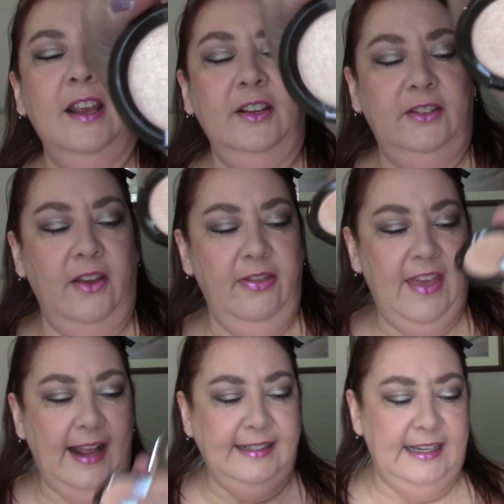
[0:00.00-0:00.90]
So
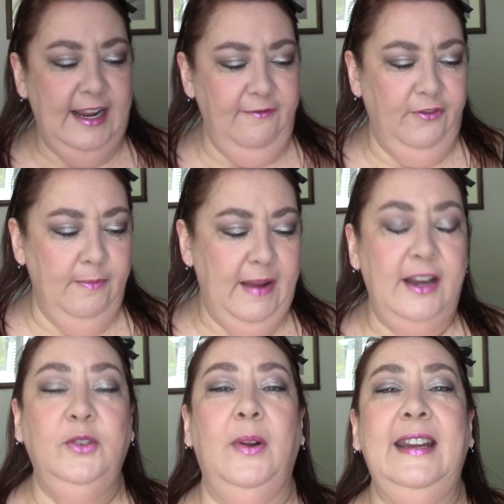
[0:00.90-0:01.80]
that's it for May
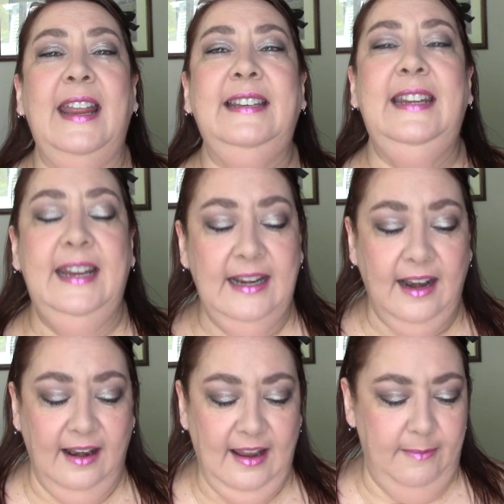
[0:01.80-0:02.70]

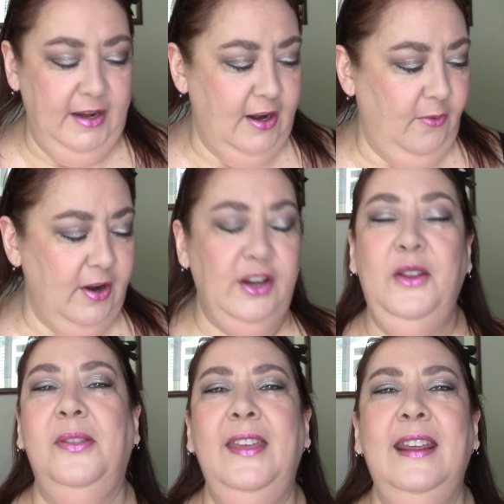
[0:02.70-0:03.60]
2018. Let me know what
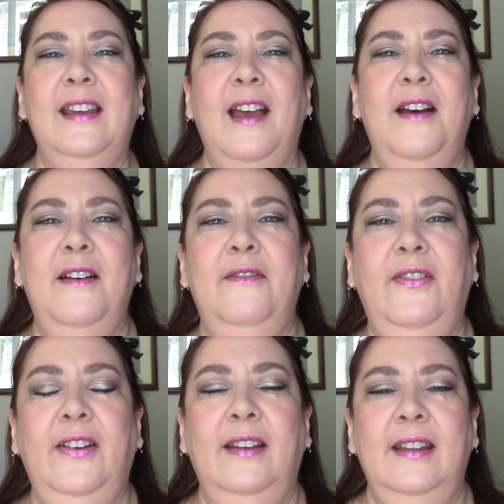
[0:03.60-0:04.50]
you think
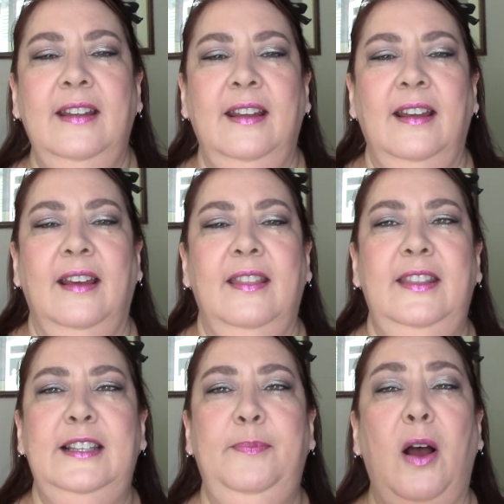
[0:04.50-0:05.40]
of
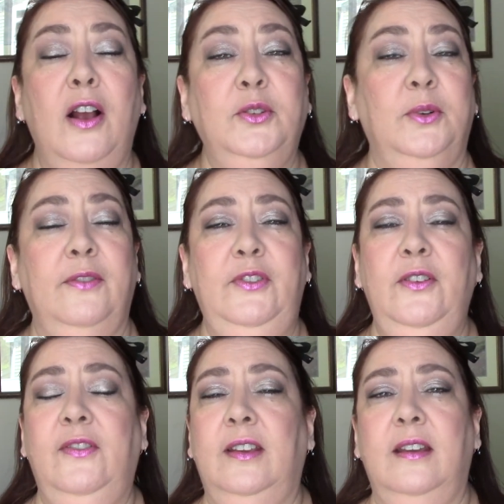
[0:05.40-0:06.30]
this box, or if
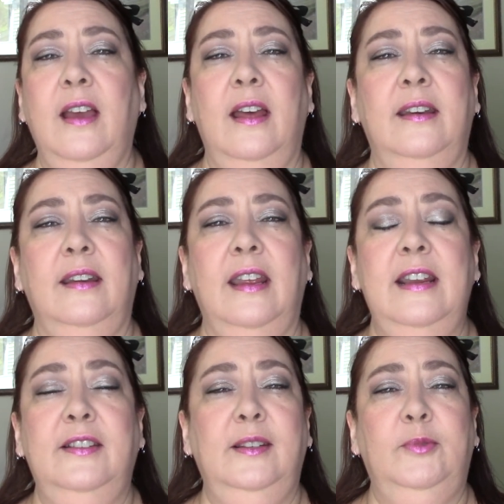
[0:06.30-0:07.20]
you got
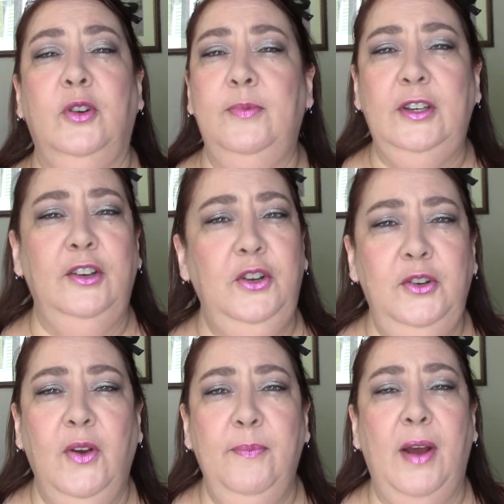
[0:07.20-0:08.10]
a subscription and you
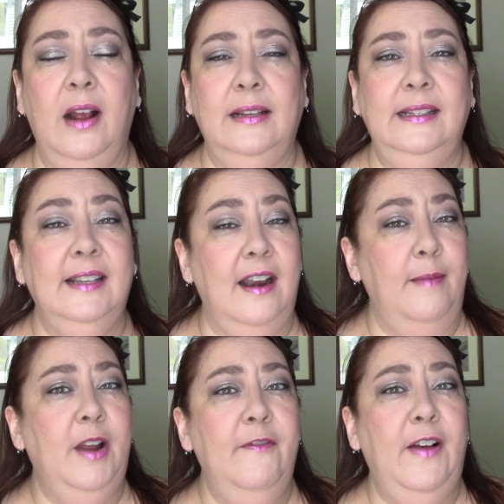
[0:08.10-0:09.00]
do unboxings and
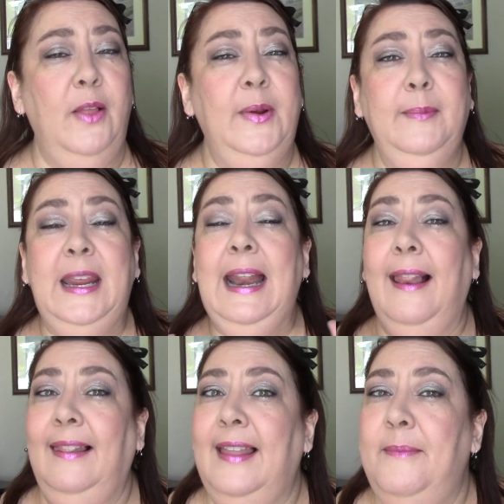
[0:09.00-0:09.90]
I'm not following me,
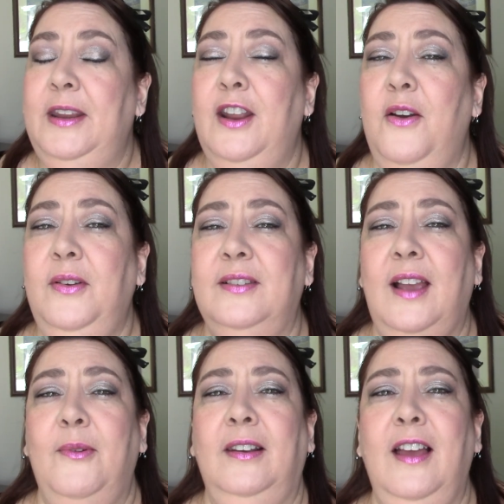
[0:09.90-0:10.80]
let me know, because
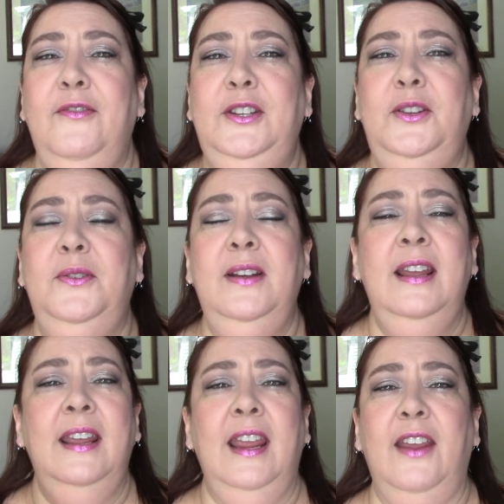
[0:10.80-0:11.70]
I would love to.
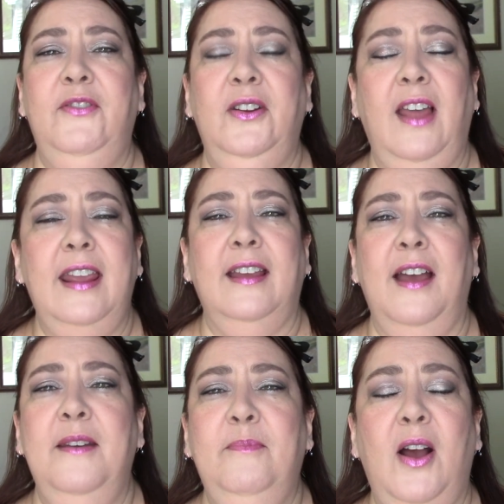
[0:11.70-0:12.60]
If you like
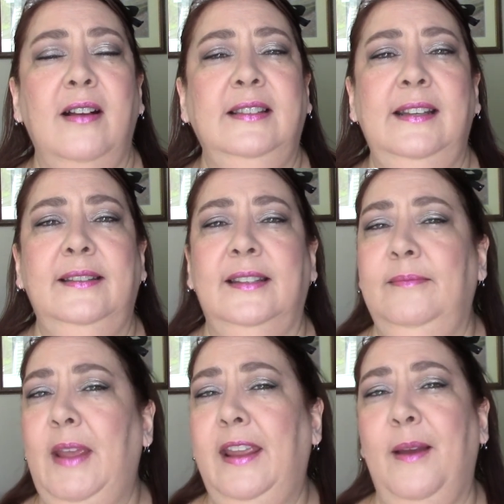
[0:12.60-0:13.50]
unboxings
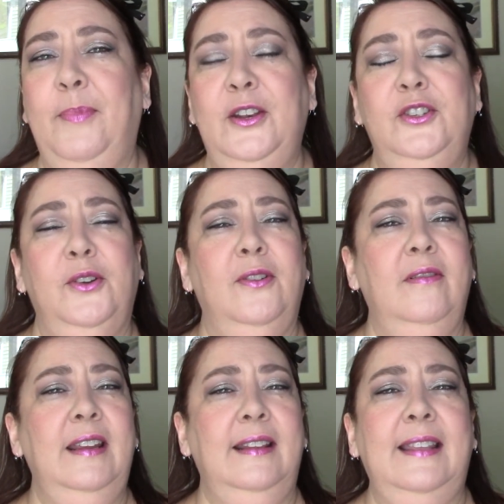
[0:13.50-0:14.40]
and makeup in
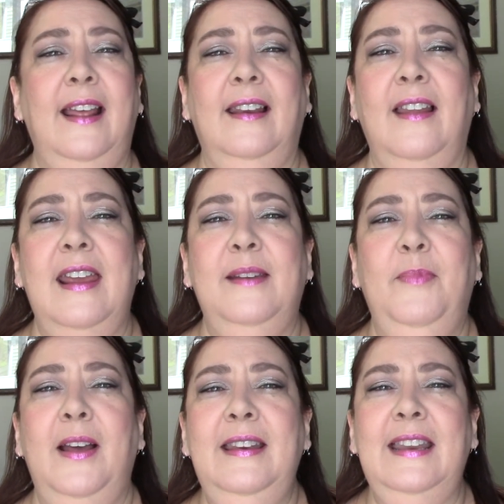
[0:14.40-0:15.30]
general, hit that like
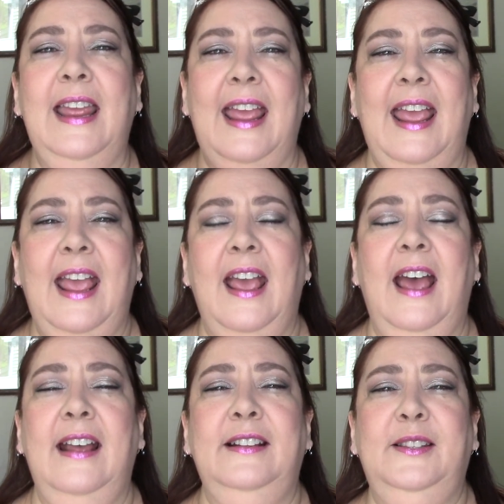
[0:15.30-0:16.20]
button
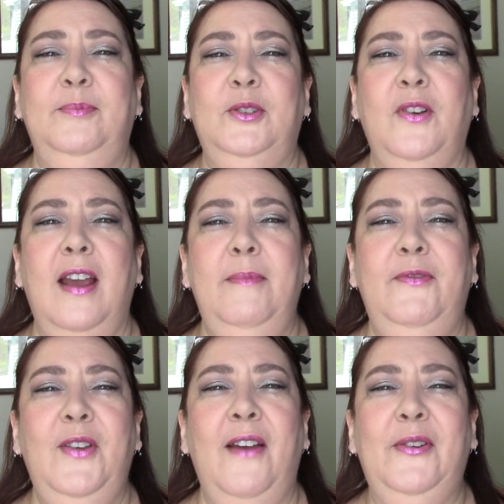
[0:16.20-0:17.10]
and subscribe
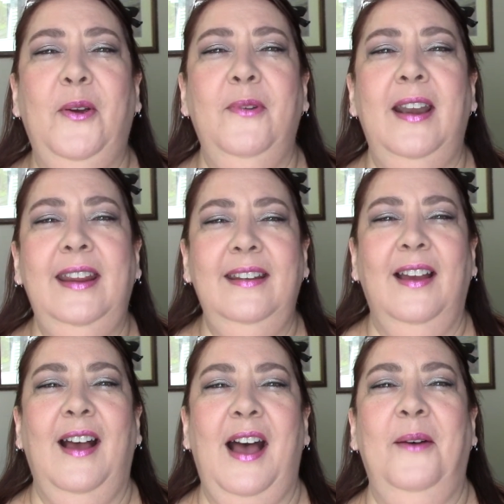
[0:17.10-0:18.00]
if you haven't already.
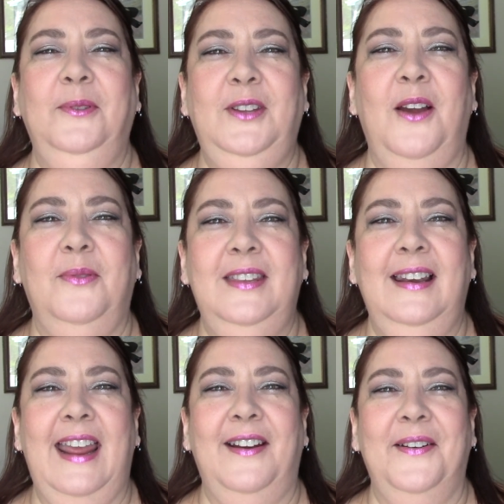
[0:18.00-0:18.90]
I will talk with you
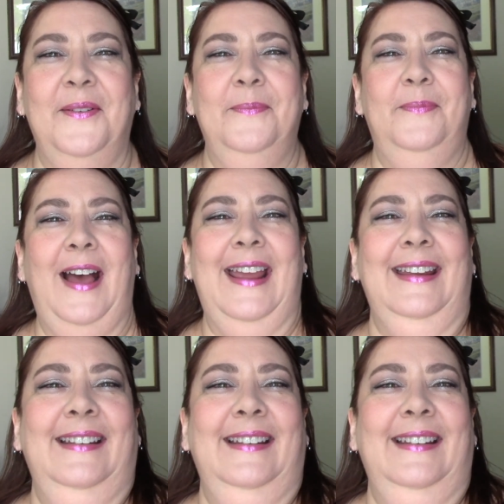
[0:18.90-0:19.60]
later. Bye.